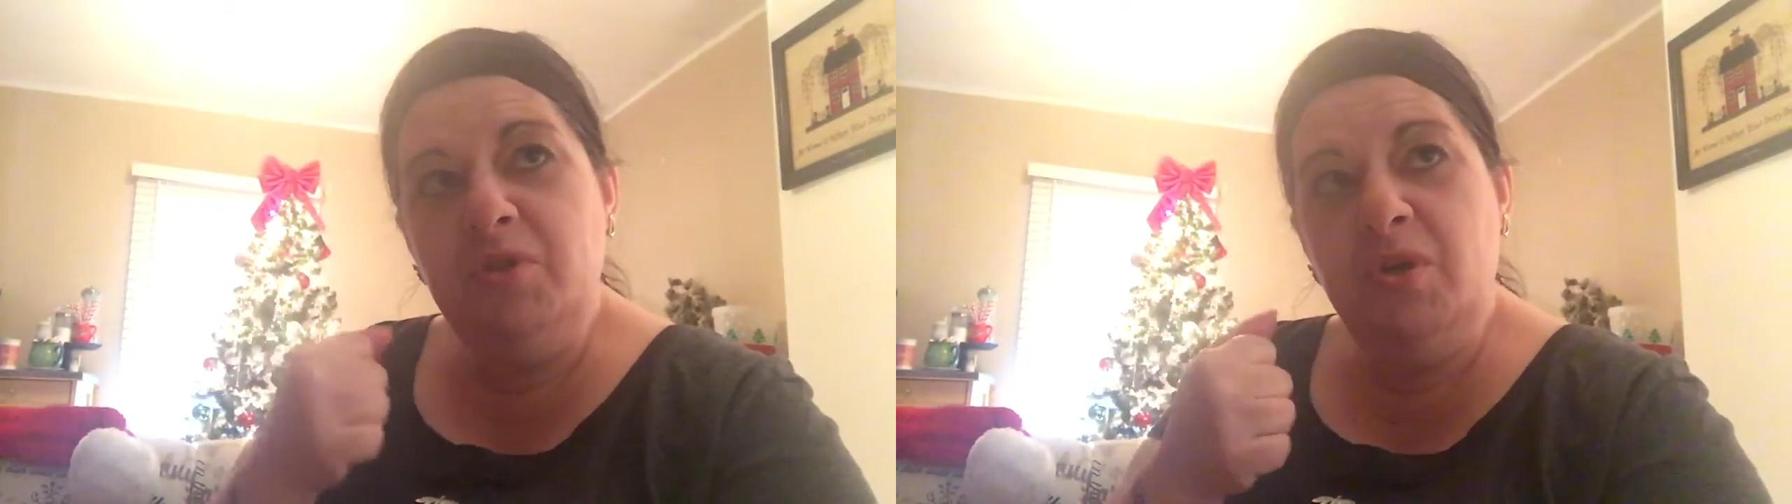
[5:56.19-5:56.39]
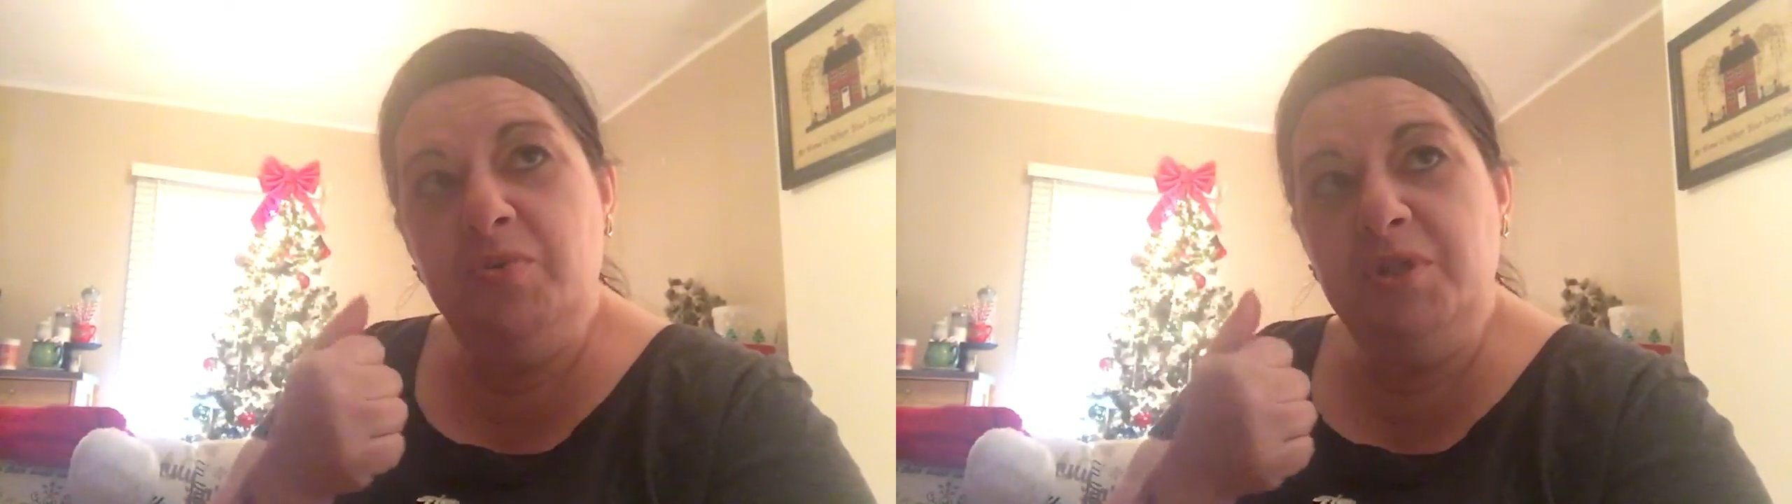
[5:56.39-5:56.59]

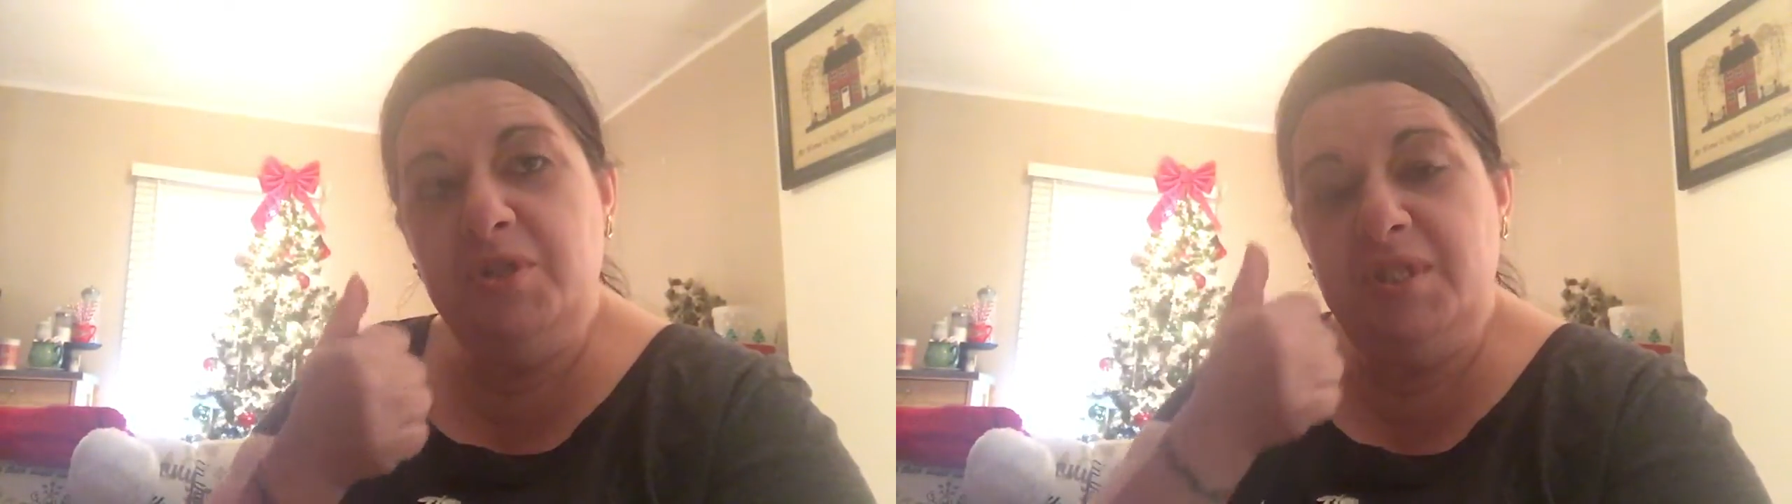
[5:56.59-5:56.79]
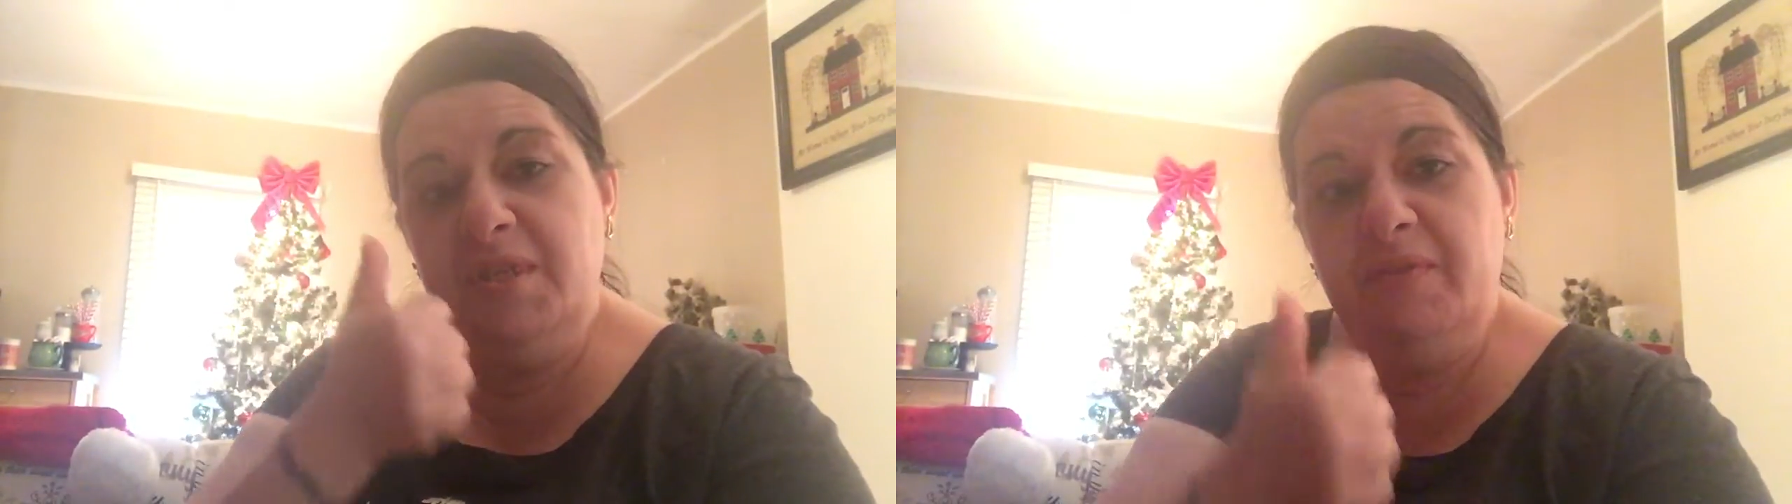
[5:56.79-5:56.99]
go to
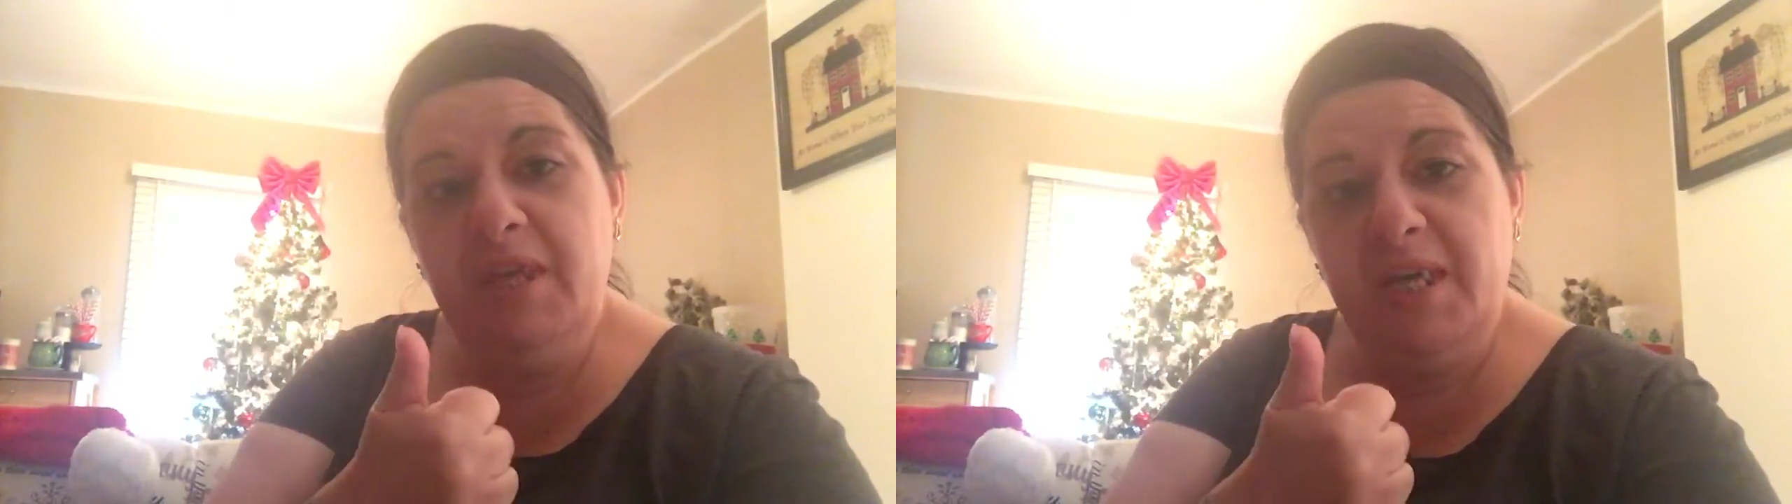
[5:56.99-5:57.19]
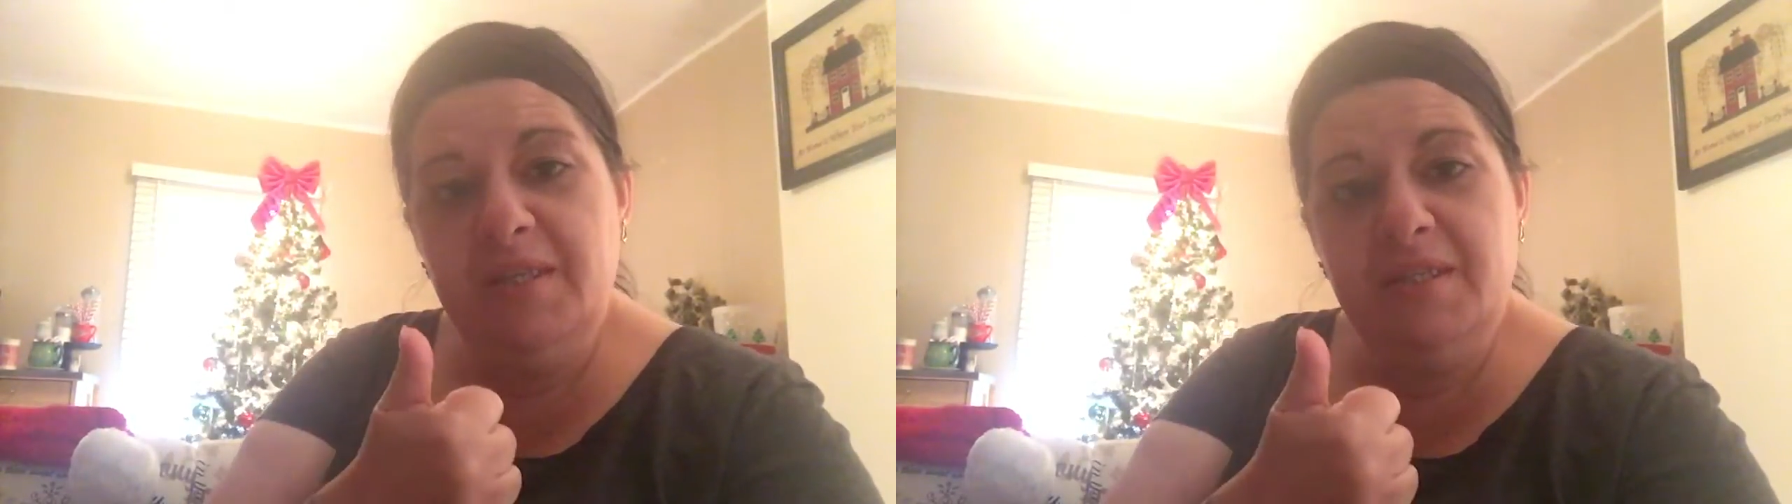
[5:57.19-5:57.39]

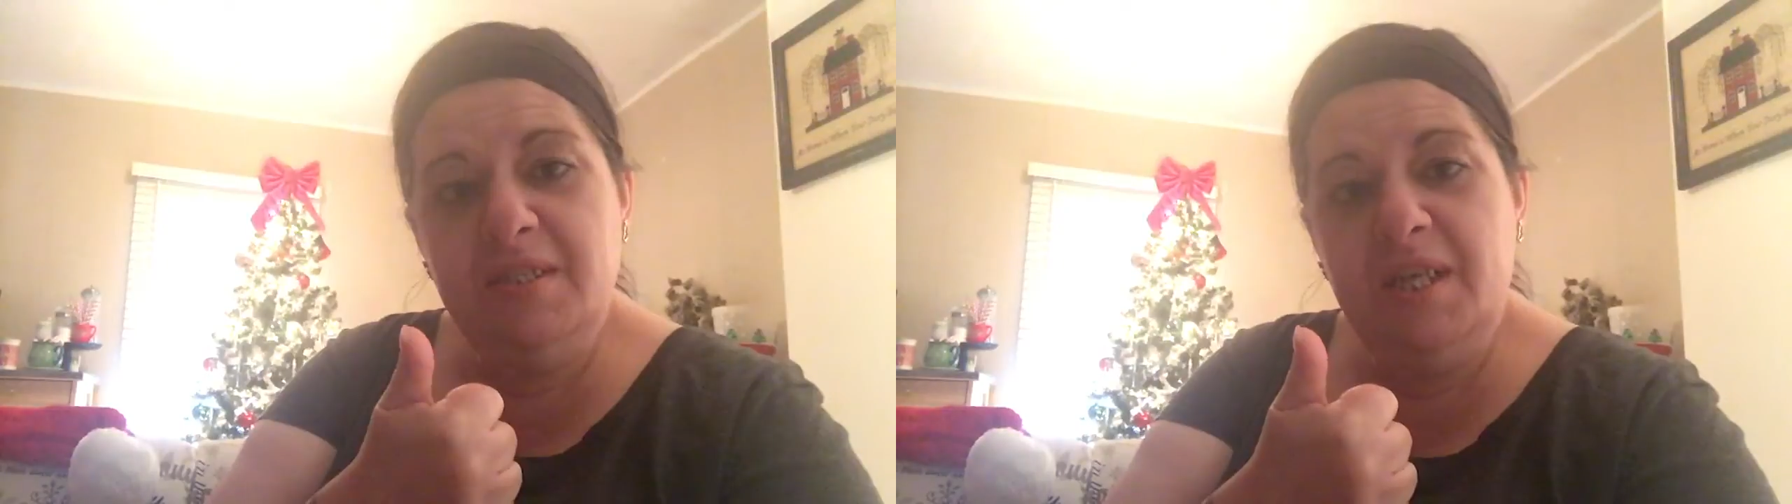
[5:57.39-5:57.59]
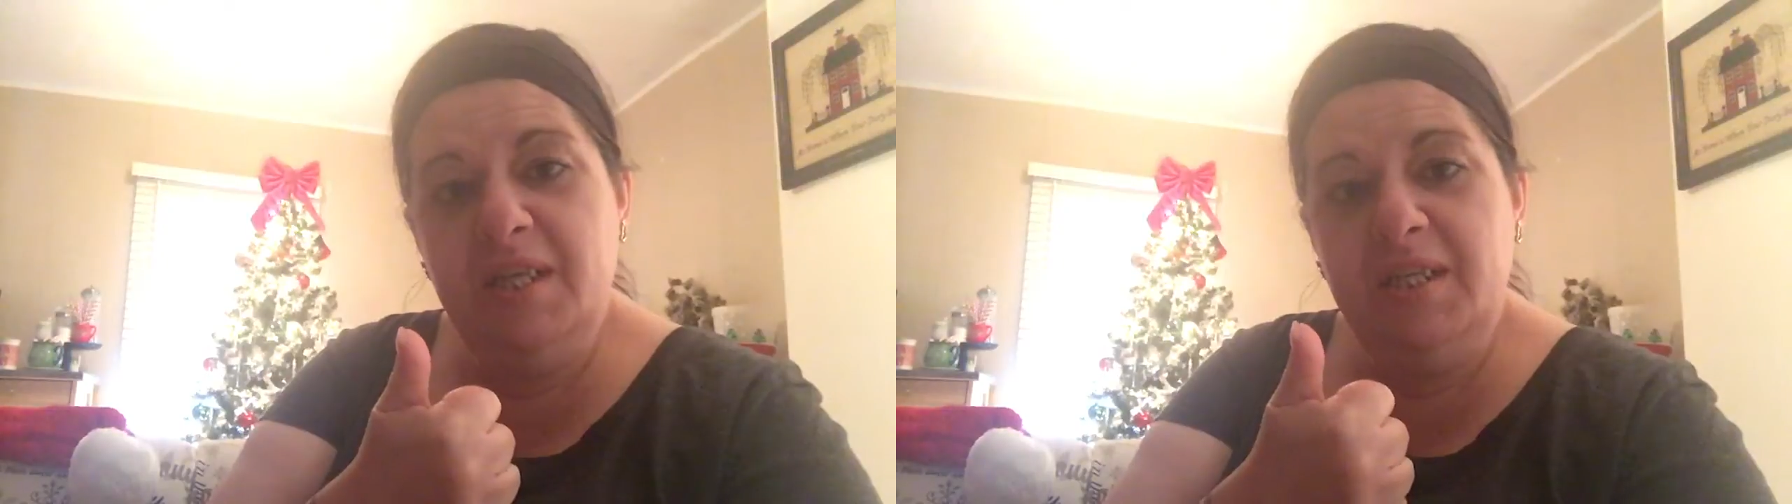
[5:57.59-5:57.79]
CVS
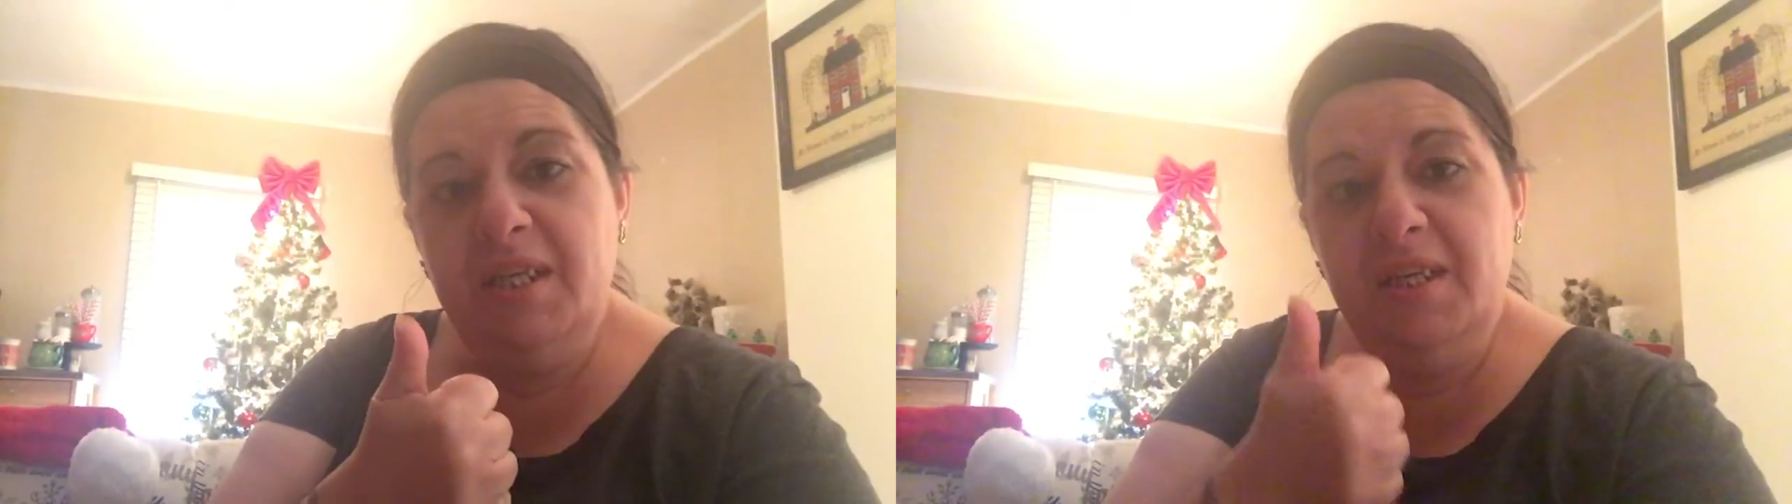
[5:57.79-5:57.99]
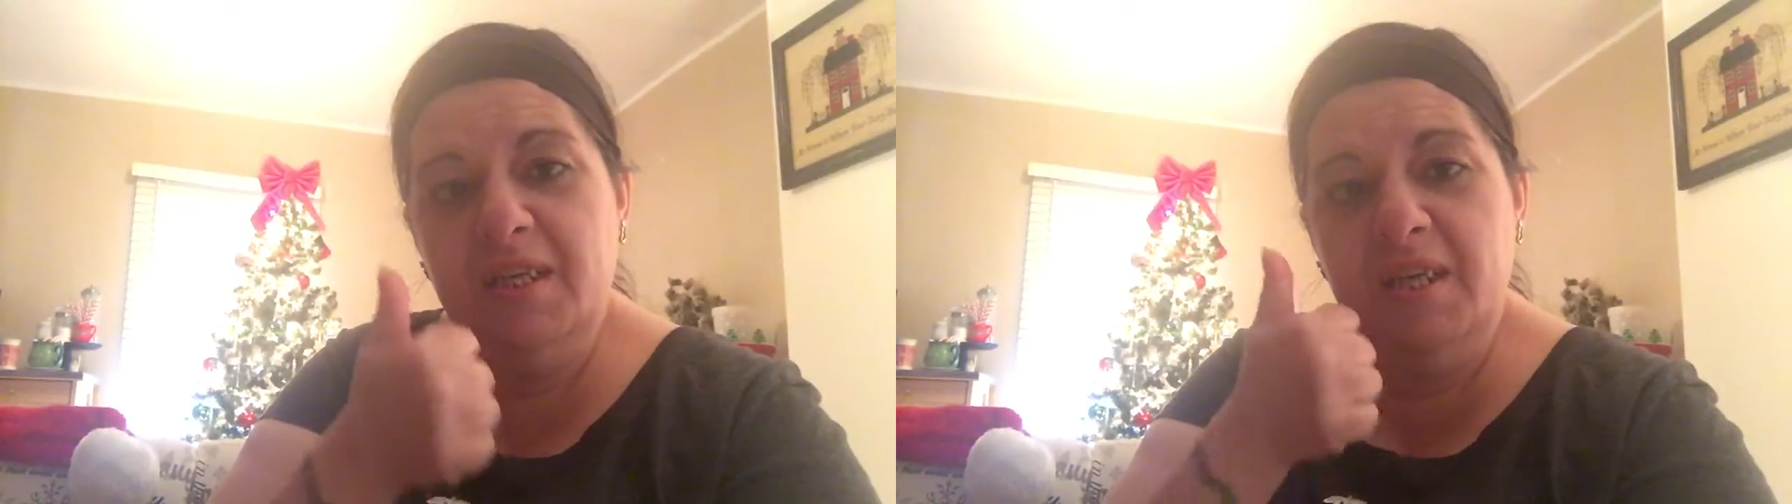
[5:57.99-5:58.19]
and get